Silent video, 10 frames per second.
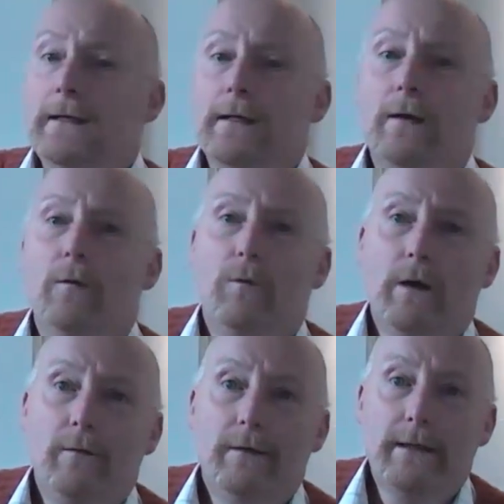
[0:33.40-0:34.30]
Now,
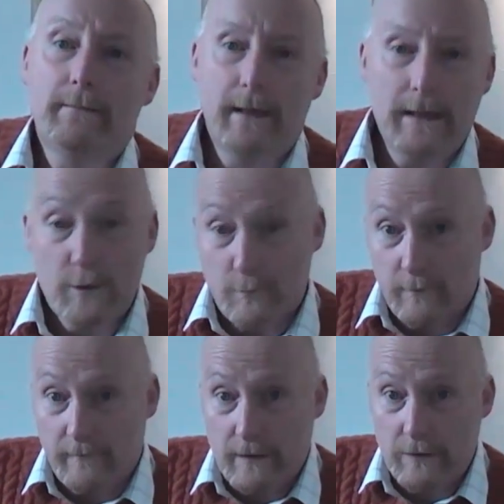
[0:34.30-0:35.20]
while the medical
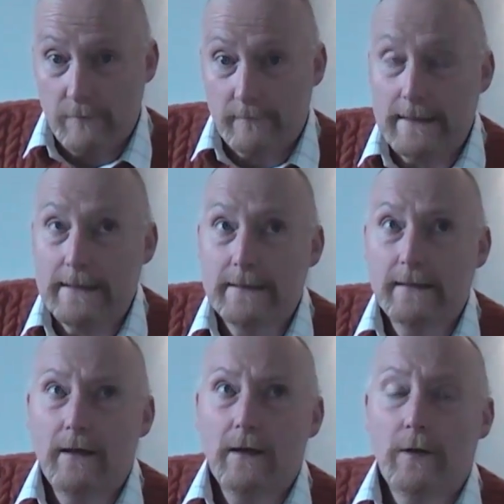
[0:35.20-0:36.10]
profession is
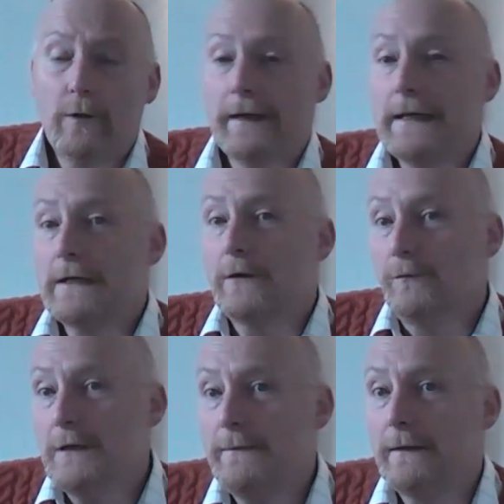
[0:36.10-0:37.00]
not in
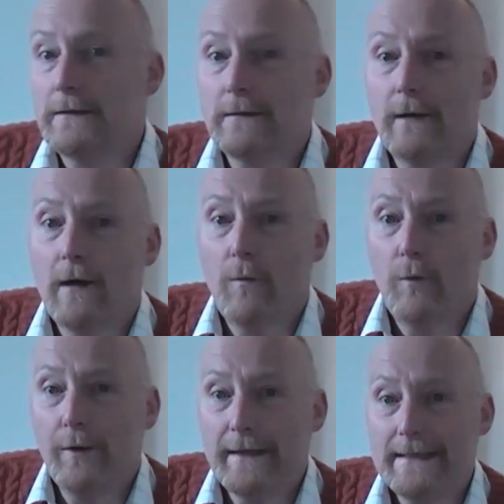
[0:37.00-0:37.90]
agreement about
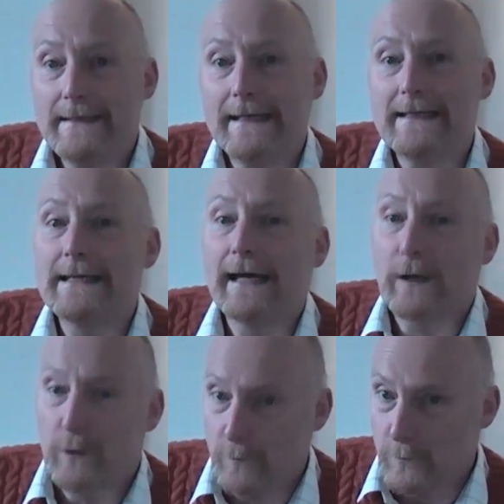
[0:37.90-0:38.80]
what is the
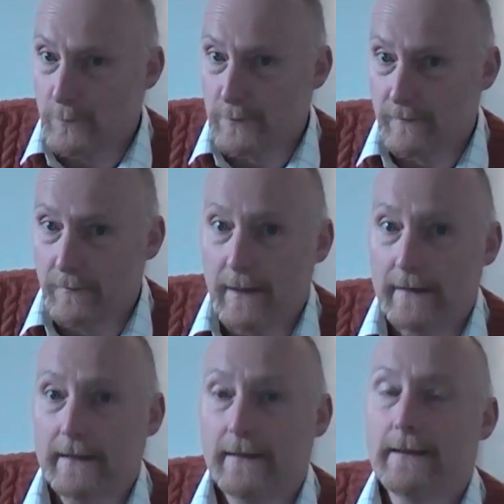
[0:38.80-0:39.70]
exact cause of a
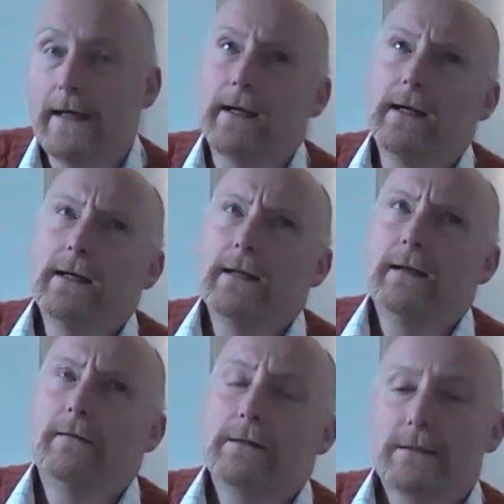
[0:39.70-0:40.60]
panic attack,
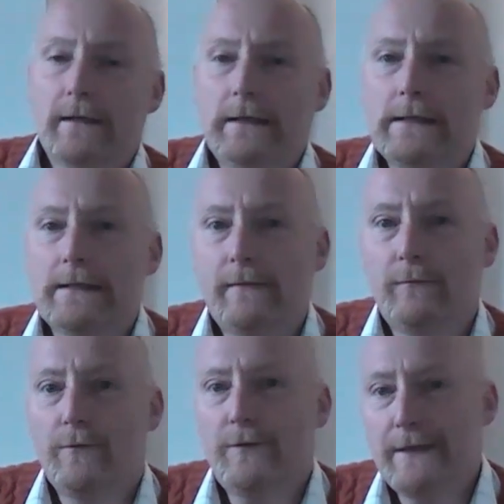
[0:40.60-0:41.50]
there are certainly
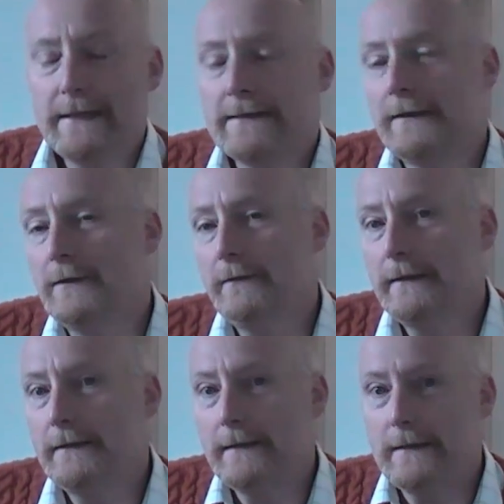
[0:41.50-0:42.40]
several things that do
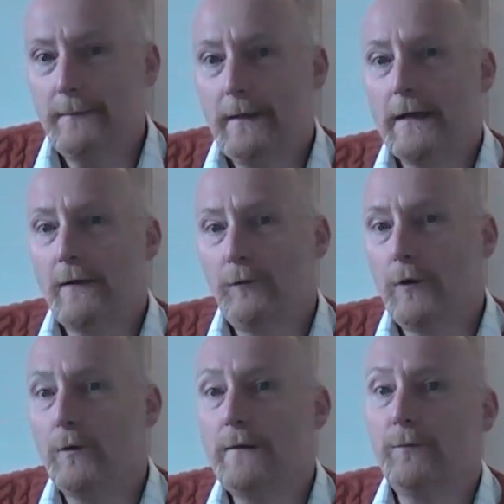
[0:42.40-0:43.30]
indeed play a
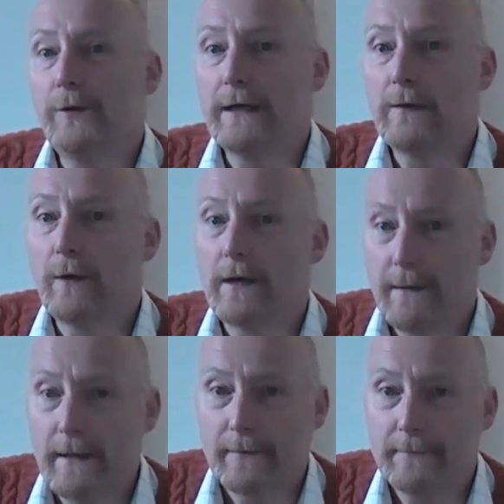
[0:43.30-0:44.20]
role in bringing one
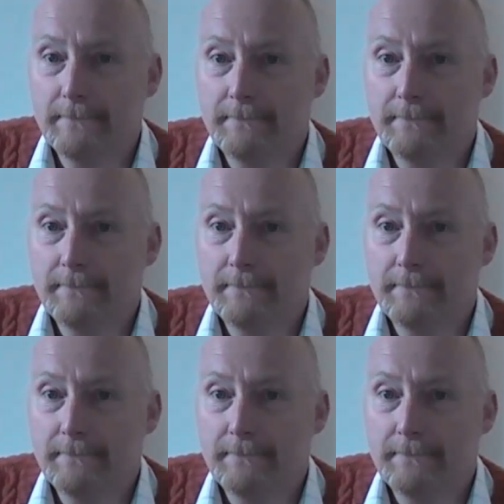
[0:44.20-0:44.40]
about.